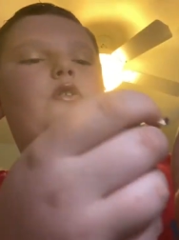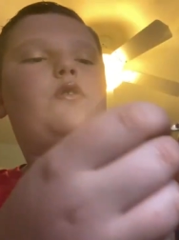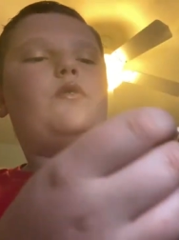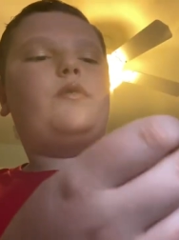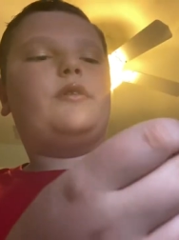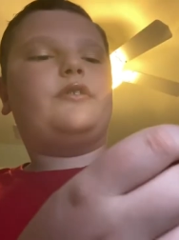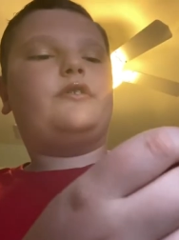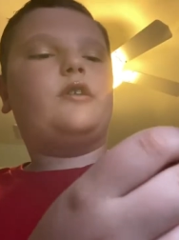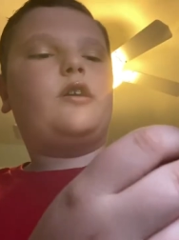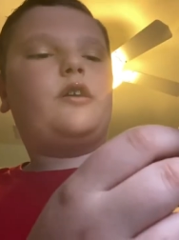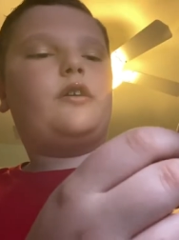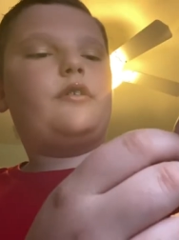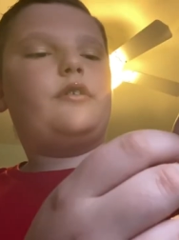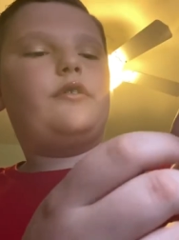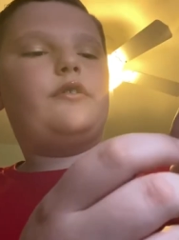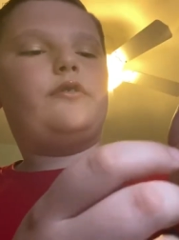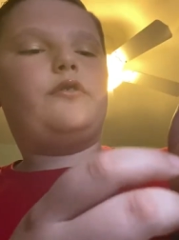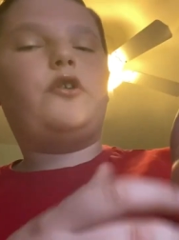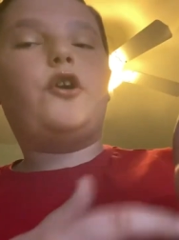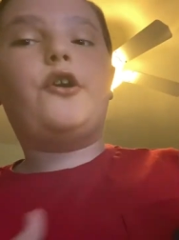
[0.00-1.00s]
it's not
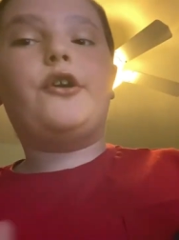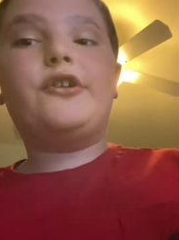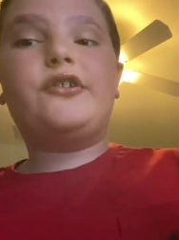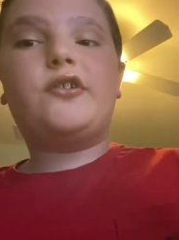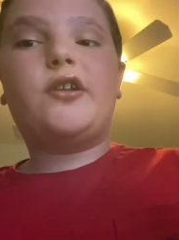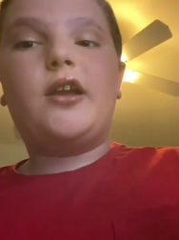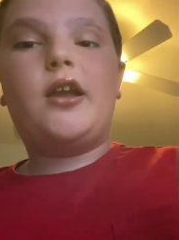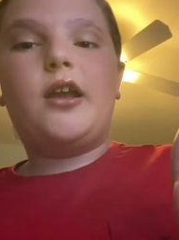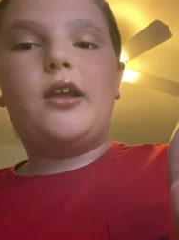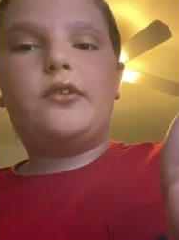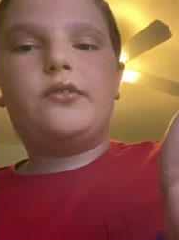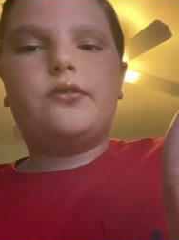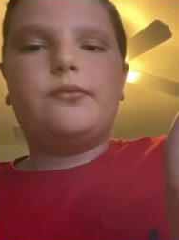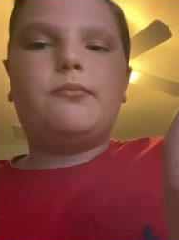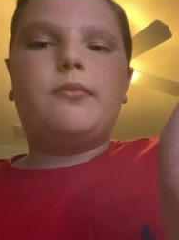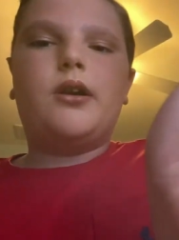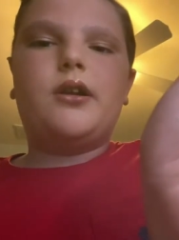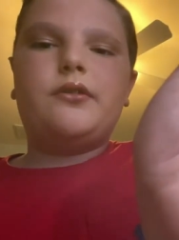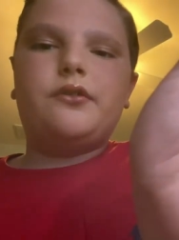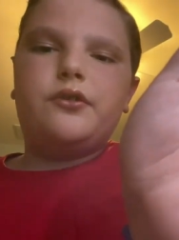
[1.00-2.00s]
gonna tarnish as
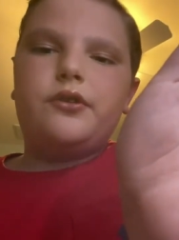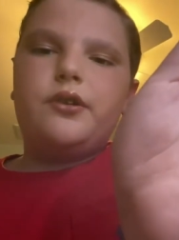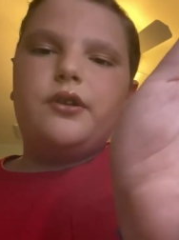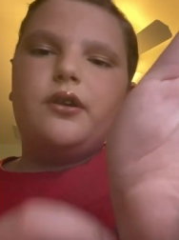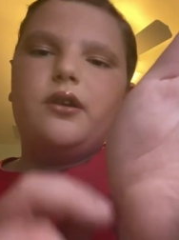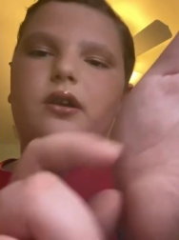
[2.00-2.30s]
much.